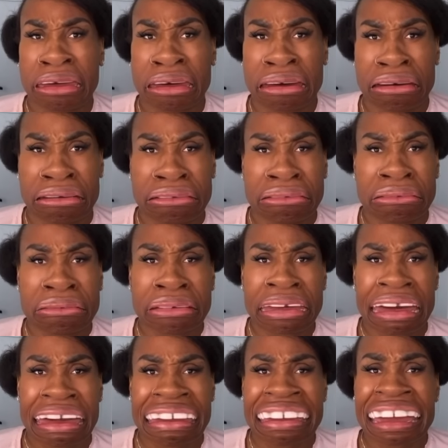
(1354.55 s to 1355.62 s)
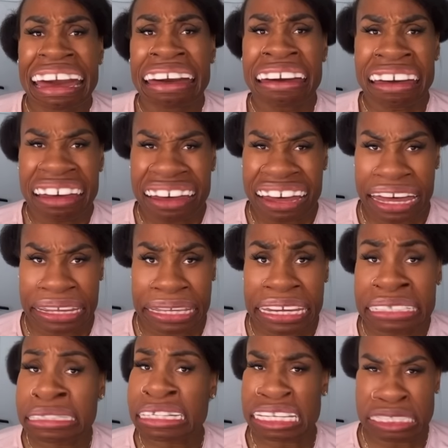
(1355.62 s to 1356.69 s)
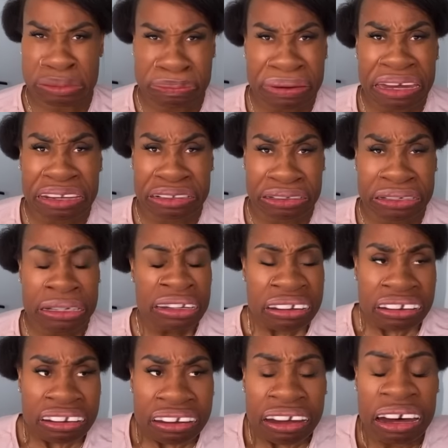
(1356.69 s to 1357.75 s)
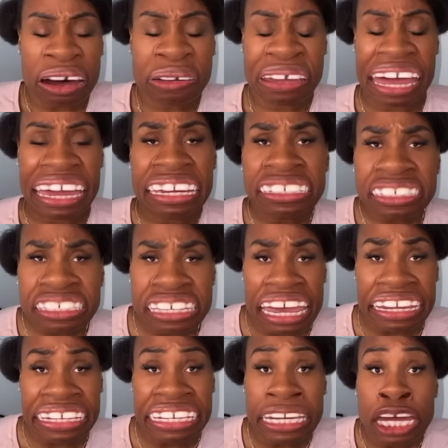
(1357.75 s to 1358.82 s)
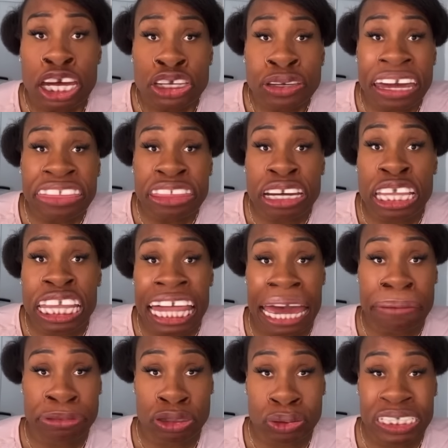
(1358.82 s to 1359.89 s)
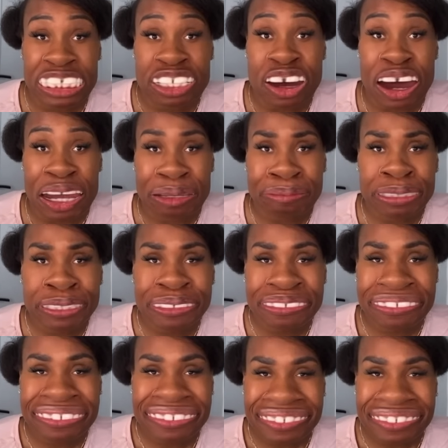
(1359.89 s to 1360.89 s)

Oh, okay. I guess that's better. Okay, second, you have to clap 3 times.